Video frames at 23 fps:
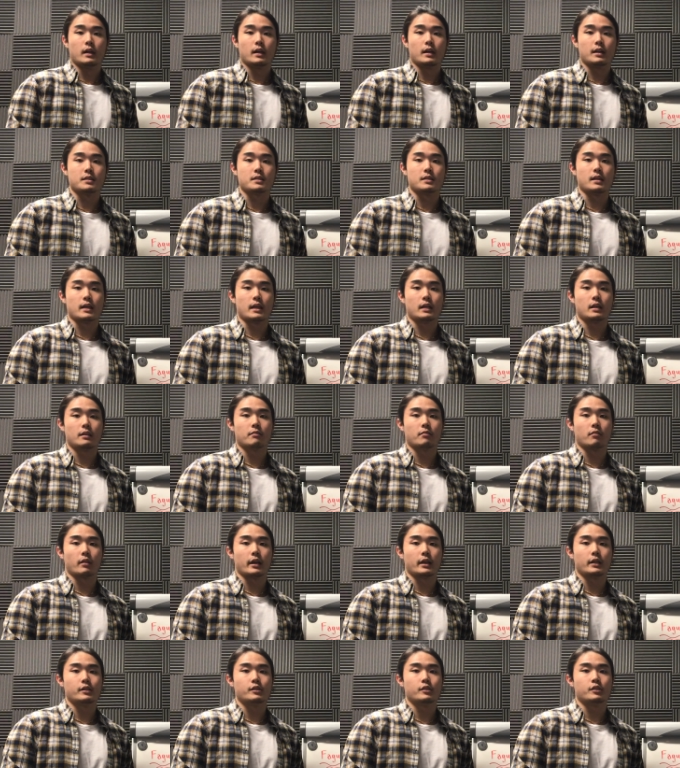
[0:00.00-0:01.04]
Its native
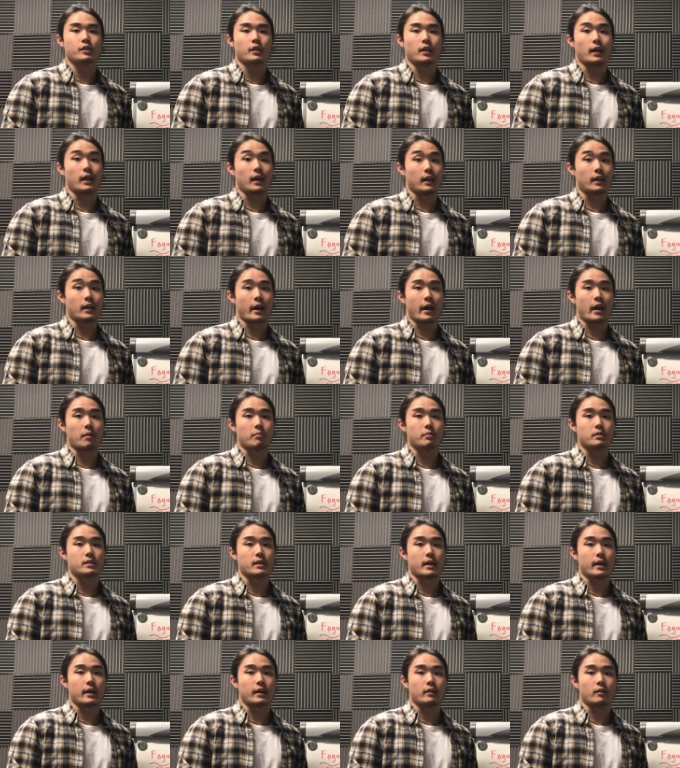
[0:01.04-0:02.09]
range and
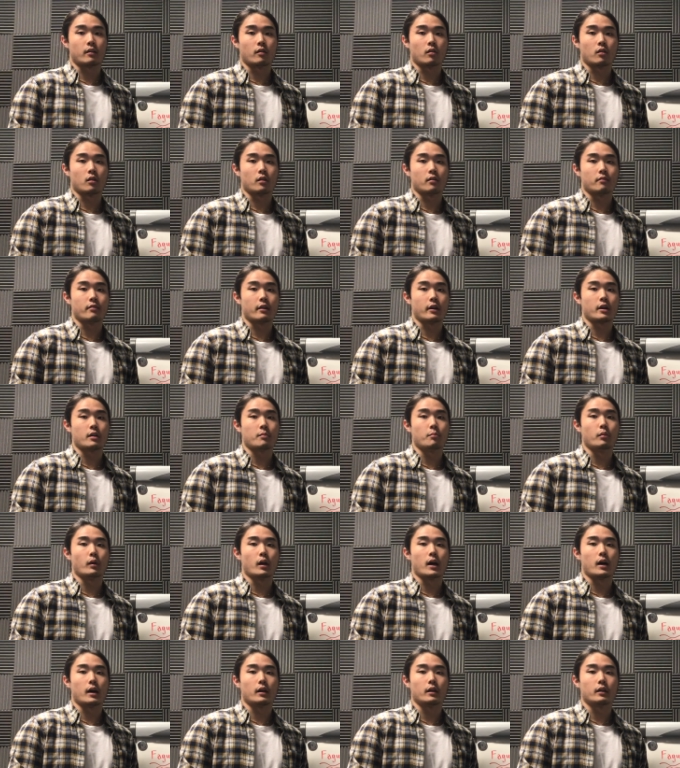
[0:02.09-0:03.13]
habitat are very
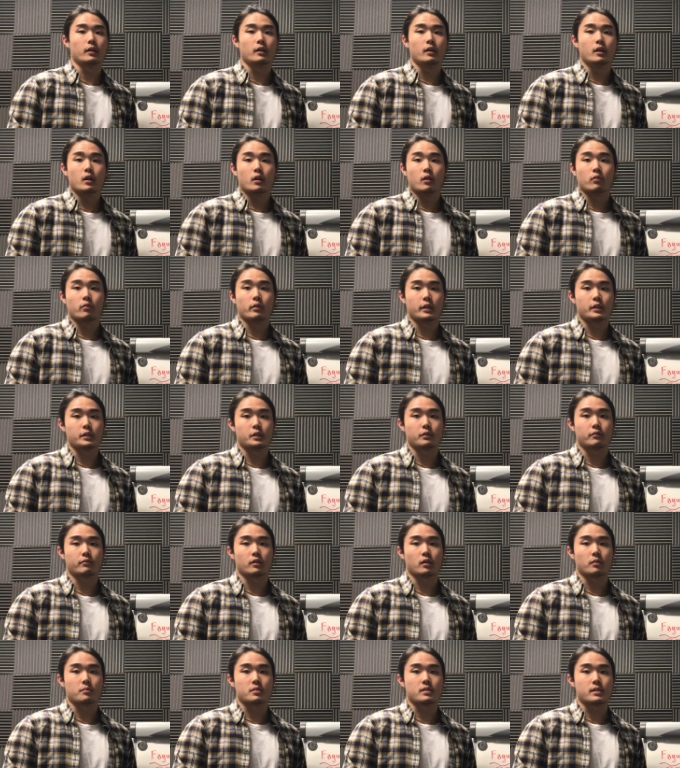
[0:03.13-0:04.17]
broad, ranging
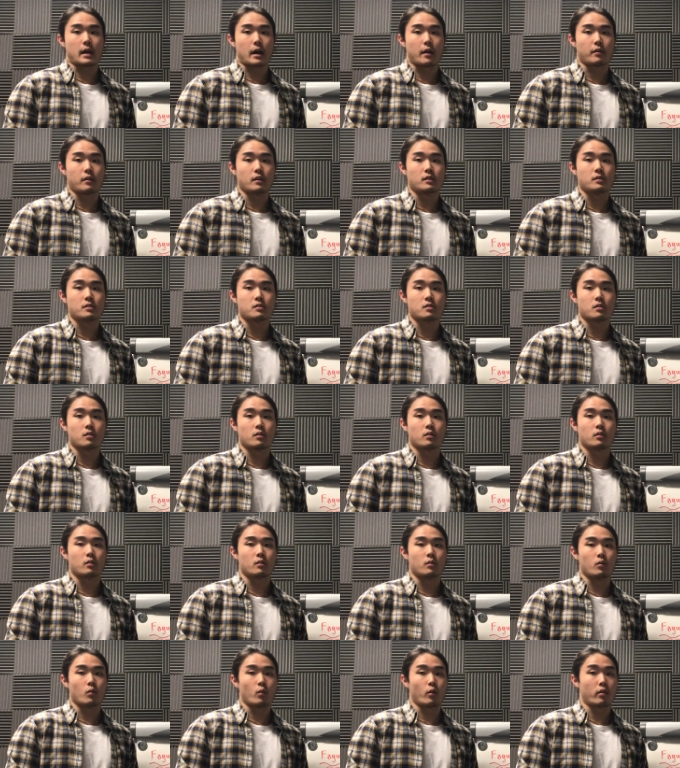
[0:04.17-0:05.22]
from
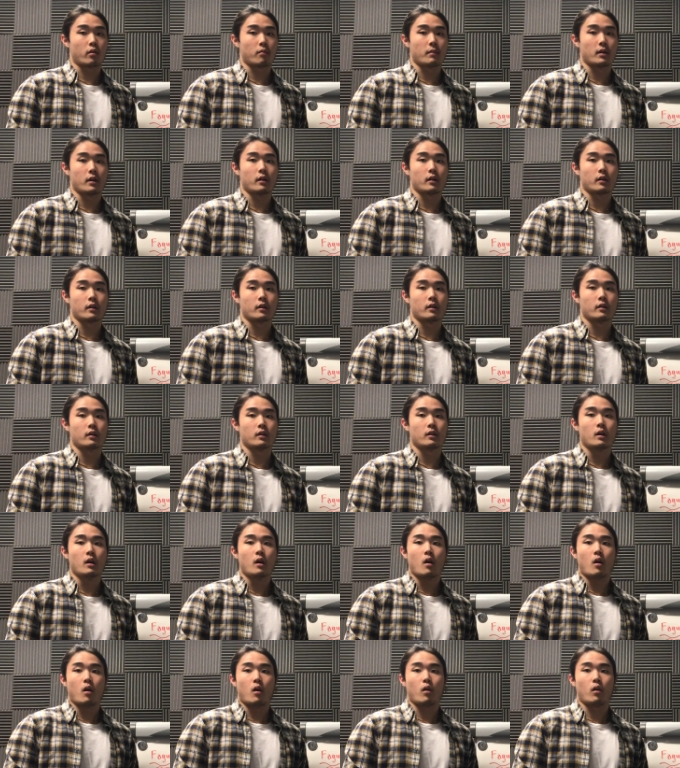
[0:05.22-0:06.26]
southeastern North America
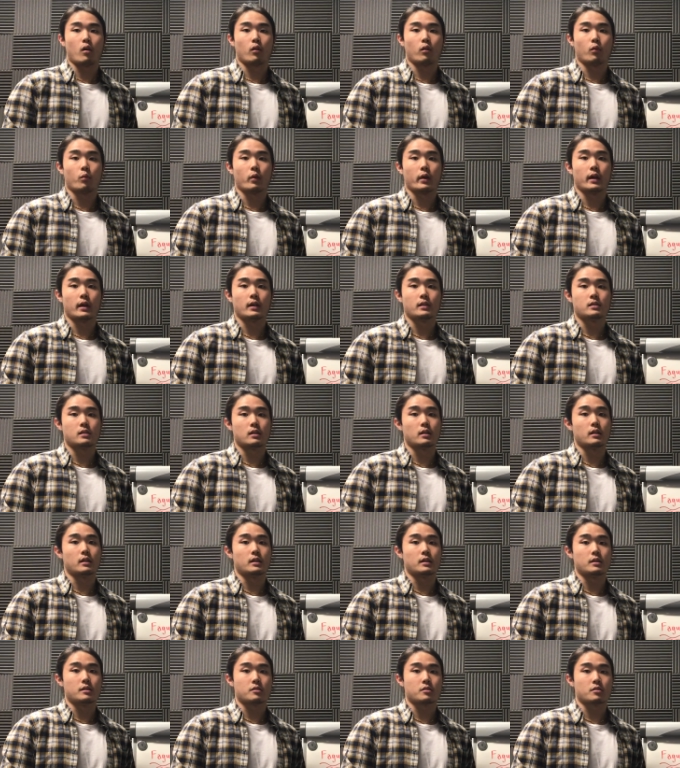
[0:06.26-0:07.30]
all the way to
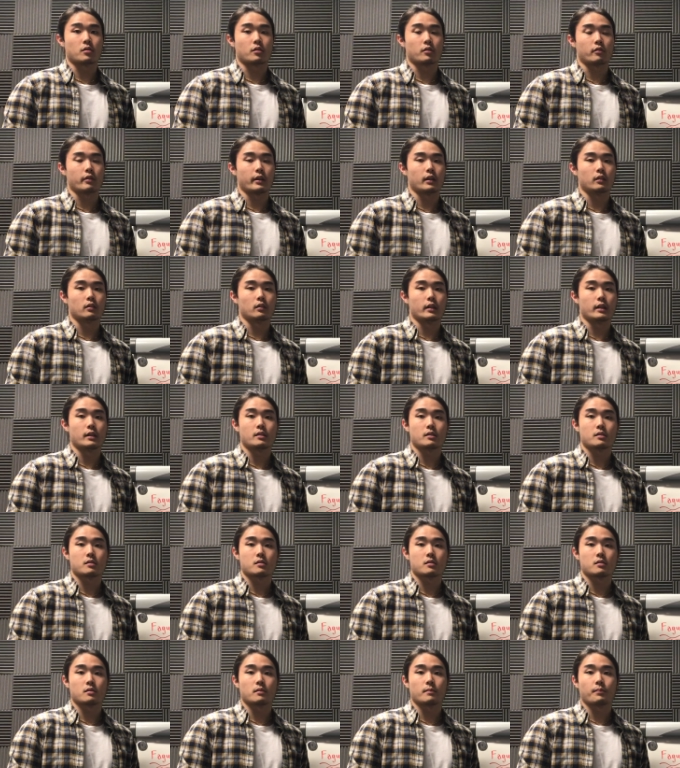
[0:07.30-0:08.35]
the eastern Great
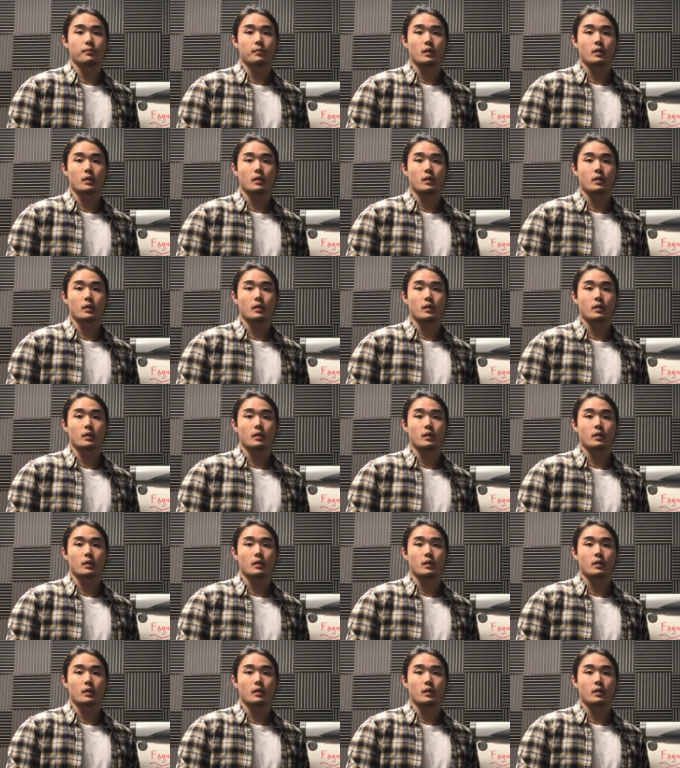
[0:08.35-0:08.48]
Lakes.